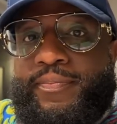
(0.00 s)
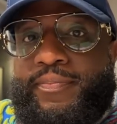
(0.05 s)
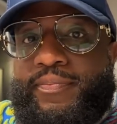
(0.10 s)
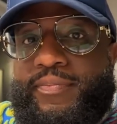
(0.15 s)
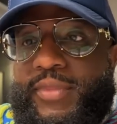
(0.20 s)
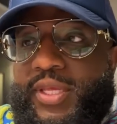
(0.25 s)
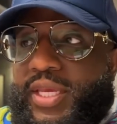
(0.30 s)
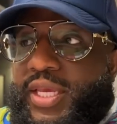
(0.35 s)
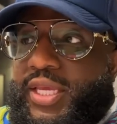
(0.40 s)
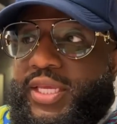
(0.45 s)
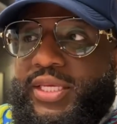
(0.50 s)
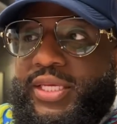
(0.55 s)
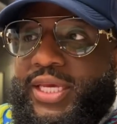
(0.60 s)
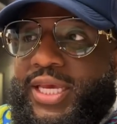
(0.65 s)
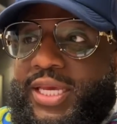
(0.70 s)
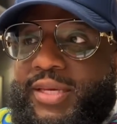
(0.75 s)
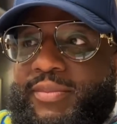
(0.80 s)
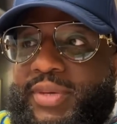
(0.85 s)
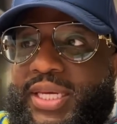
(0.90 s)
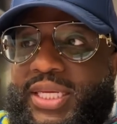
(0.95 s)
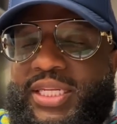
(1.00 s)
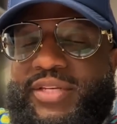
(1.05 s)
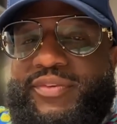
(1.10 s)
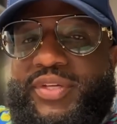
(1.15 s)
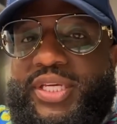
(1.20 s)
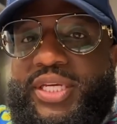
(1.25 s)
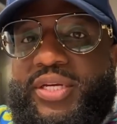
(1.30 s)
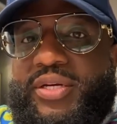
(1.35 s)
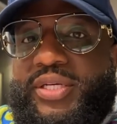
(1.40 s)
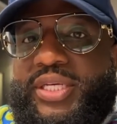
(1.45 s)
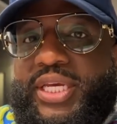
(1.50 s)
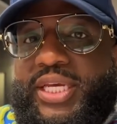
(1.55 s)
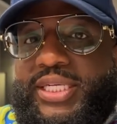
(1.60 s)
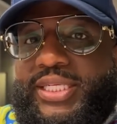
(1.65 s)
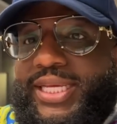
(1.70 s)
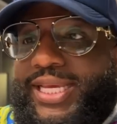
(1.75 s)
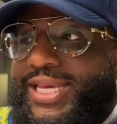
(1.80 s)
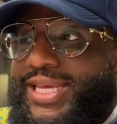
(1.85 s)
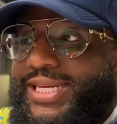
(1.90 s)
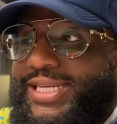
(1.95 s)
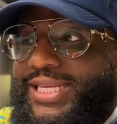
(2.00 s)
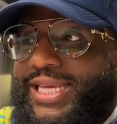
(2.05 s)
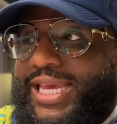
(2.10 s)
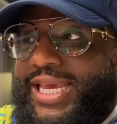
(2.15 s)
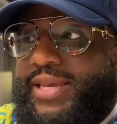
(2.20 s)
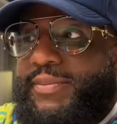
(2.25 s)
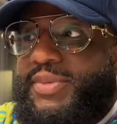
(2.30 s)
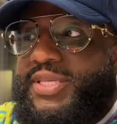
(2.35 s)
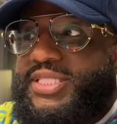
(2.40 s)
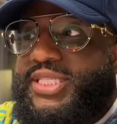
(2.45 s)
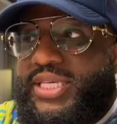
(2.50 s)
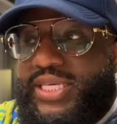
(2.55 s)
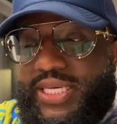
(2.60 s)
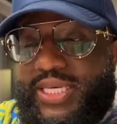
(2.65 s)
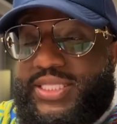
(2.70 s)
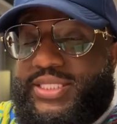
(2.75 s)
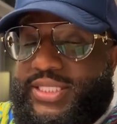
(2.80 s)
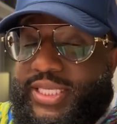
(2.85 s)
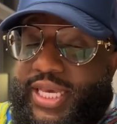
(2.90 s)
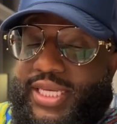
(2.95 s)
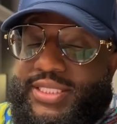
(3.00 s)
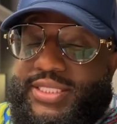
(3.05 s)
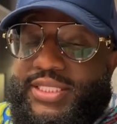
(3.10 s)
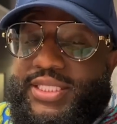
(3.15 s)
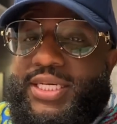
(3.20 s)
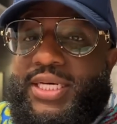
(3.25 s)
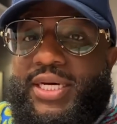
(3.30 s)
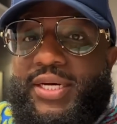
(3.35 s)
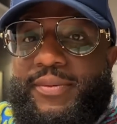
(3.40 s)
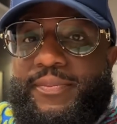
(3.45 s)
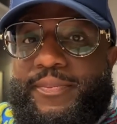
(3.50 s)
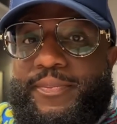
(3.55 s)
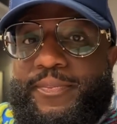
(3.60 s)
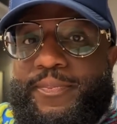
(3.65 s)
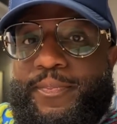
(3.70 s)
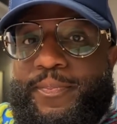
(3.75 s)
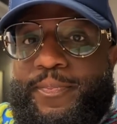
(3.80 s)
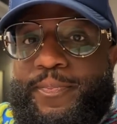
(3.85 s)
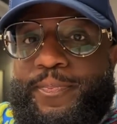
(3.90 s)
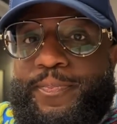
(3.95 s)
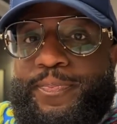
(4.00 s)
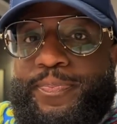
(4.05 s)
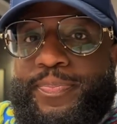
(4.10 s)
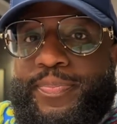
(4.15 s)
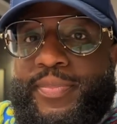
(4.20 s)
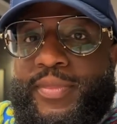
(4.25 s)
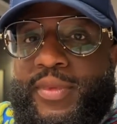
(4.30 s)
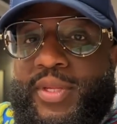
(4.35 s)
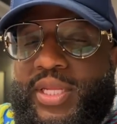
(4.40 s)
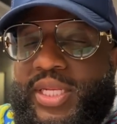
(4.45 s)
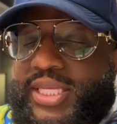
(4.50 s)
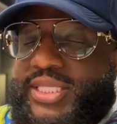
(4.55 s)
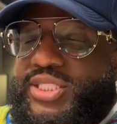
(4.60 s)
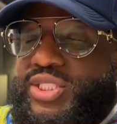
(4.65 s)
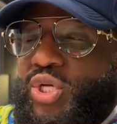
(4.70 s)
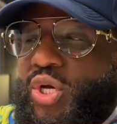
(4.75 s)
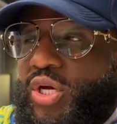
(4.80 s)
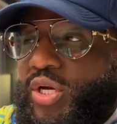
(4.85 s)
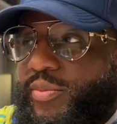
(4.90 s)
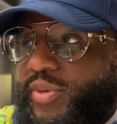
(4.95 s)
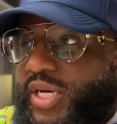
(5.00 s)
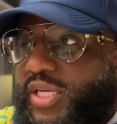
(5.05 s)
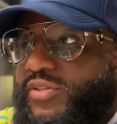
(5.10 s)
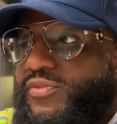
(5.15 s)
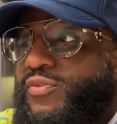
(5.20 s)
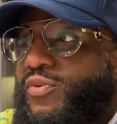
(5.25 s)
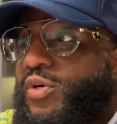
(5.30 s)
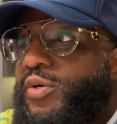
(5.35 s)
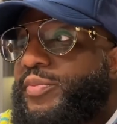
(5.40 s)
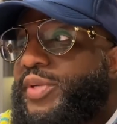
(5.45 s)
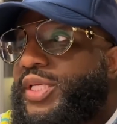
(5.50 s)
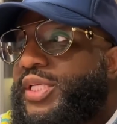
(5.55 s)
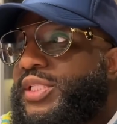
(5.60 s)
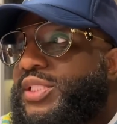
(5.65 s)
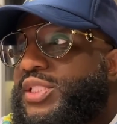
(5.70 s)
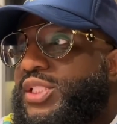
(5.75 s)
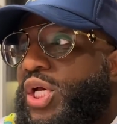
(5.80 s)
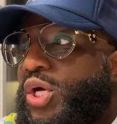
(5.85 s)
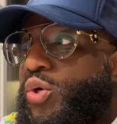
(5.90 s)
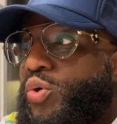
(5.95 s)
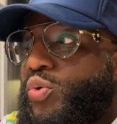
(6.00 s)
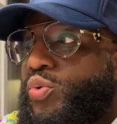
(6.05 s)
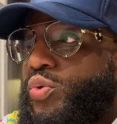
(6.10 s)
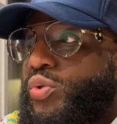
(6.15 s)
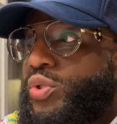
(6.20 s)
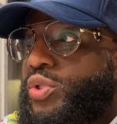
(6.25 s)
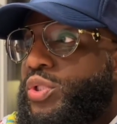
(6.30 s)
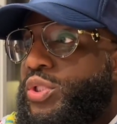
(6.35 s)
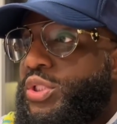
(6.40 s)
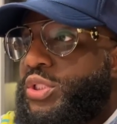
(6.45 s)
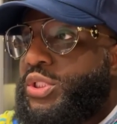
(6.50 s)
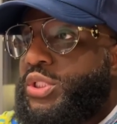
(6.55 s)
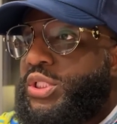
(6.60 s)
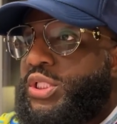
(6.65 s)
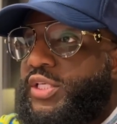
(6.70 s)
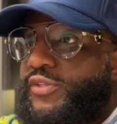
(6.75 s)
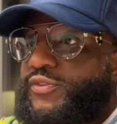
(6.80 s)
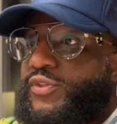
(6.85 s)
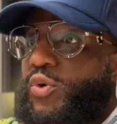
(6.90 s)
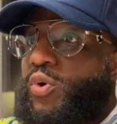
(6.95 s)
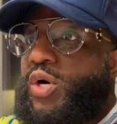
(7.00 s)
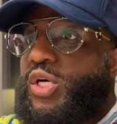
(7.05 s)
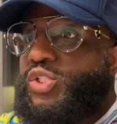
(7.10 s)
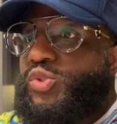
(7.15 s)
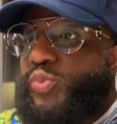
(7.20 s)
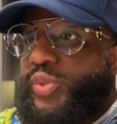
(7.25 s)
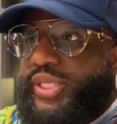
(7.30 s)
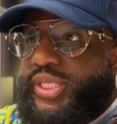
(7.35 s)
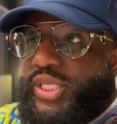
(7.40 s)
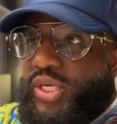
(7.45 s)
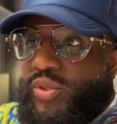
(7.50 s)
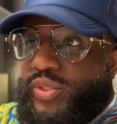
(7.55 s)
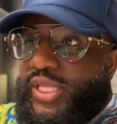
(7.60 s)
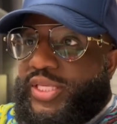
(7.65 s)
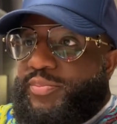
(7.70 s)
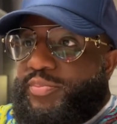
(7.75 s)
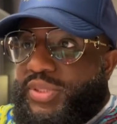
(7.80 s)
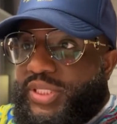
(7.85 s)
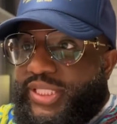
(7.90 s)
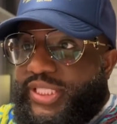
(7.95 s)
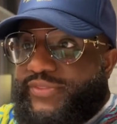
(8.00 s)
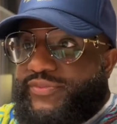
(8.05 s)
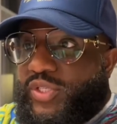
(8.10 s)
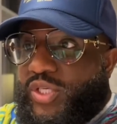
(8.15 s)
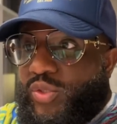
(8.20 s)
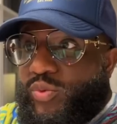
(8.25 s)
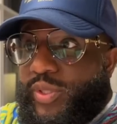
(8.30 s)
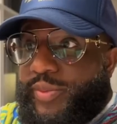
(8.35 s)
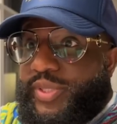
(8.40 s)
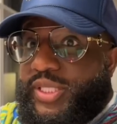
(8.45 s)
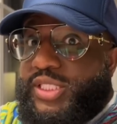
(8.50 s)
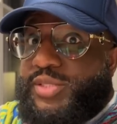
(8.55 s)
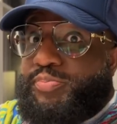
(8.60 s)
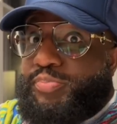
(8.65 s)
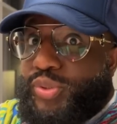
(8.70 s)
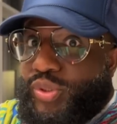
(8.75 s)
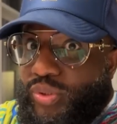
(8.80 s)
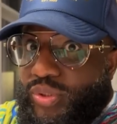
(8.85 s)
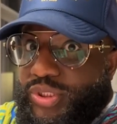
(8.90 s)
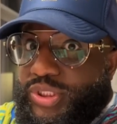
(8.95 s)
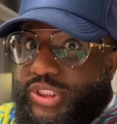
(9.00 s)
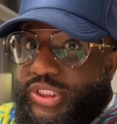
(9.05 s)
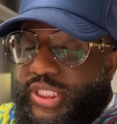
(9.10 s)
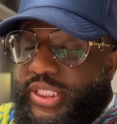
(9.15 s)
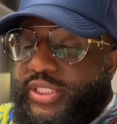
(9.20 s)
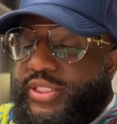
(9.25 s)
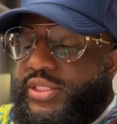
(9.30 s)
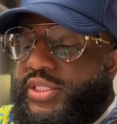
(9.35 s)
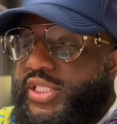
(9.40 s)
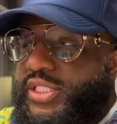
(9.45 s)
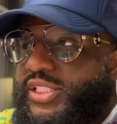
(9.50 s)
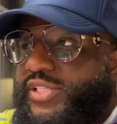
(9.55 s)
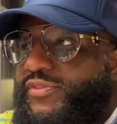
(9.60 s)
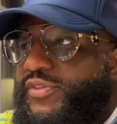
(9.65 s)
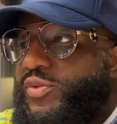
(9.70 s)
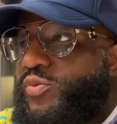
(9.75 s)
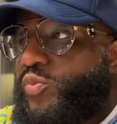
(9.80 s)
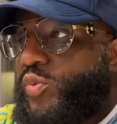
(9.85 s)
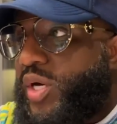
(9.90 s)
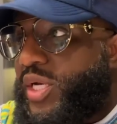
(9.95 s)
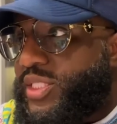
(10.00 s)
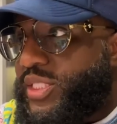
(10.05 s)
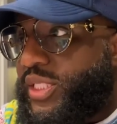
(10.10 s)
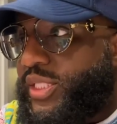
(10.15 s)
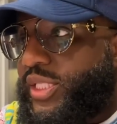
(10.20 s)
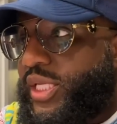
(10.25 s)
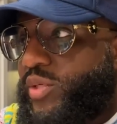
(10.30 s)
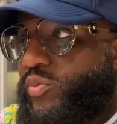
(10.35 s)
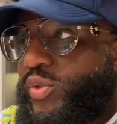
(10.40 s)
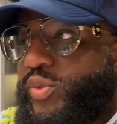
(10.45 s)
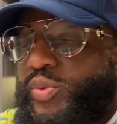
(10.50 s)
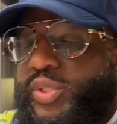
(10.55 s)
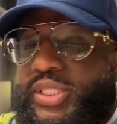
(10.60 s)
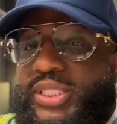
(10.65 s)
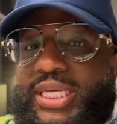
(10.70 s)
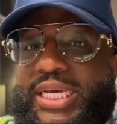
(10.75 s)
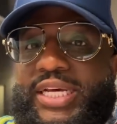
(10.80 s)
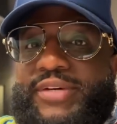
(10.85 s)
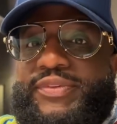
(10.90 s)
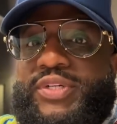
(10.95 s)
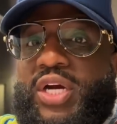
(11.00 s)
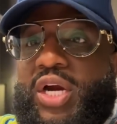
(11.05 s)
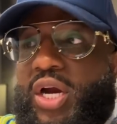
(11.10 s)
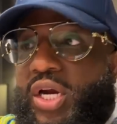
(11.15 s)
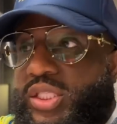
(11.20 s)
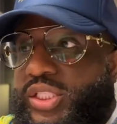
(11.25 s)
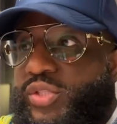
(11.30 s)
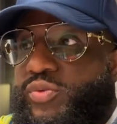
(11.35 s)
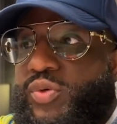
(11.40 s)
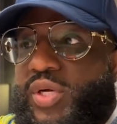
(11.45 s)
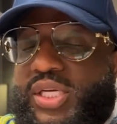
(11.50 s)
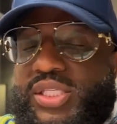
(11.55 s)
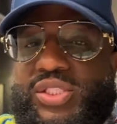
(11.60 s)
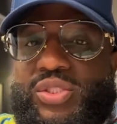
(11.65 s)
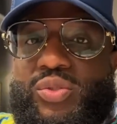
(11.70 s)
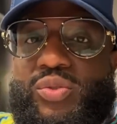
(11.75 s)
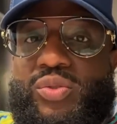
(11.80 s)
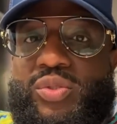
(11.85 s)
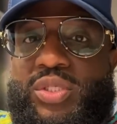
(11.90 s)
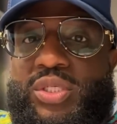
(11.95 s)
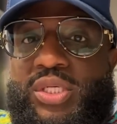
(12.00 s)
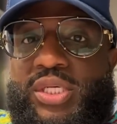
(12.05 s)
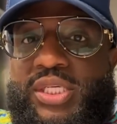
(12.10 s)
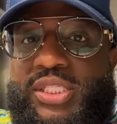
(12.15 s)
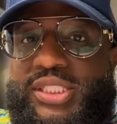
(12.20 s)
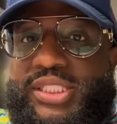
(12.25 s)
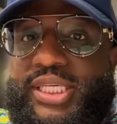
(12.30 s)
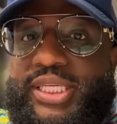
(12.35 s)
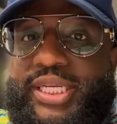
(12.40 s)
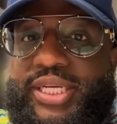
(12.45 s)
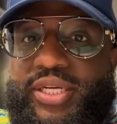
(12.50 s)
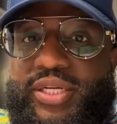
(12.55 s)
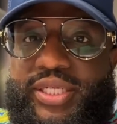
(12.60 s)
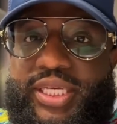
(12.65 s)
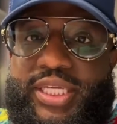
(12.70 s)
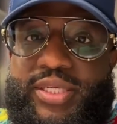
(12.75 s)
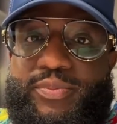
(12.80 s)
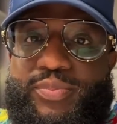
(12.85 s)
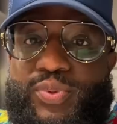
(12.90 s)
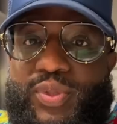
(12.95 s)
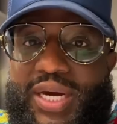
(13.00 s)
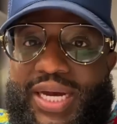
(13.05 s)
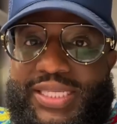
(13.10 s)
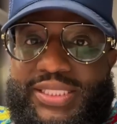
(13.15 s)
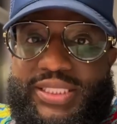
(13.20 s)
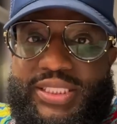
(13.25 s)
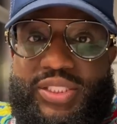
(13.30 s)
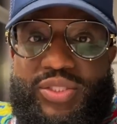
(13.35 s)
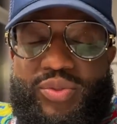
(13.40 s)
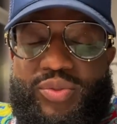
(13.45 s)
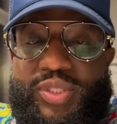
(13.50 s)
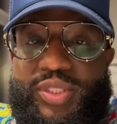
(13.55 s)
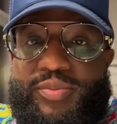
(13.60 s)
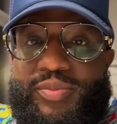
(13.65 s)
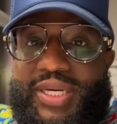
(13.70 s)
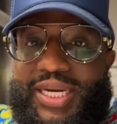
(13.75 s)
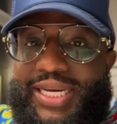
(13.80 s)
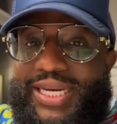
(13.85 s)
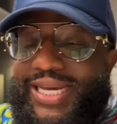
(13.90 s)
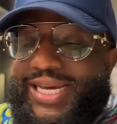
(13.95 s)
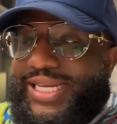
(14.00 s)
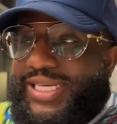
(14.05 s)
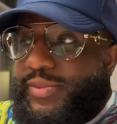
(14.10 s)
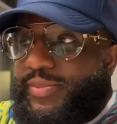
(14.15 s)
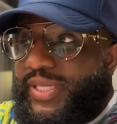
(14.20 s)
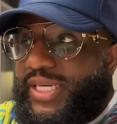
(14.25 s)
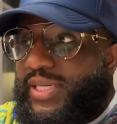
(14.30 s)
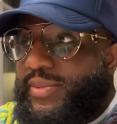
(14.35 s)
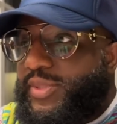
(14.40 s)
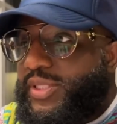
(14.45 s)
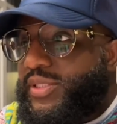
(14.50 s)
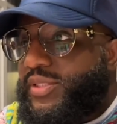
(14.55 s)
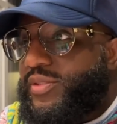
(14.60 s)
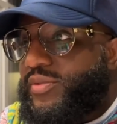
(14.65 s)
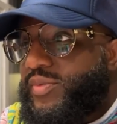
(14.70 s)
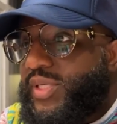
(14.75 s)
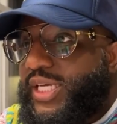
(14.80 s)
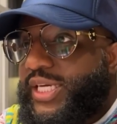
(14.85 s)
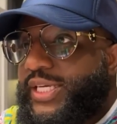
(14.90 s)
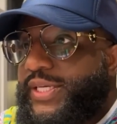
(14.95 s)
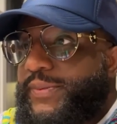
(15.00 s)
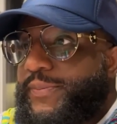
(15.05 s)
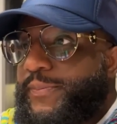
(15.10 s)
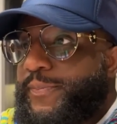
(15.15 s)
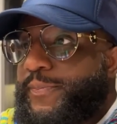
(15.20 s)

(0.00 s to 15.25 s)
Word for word: The end game ain't even here yet. The end game is, is yet to come. Let's talk about it for a minute. So, of course, we know that believe all women is bullshit, because if it wasn't, then we wouldn't have Carlee Russell sitting here getting prosecuted by Alabama, right?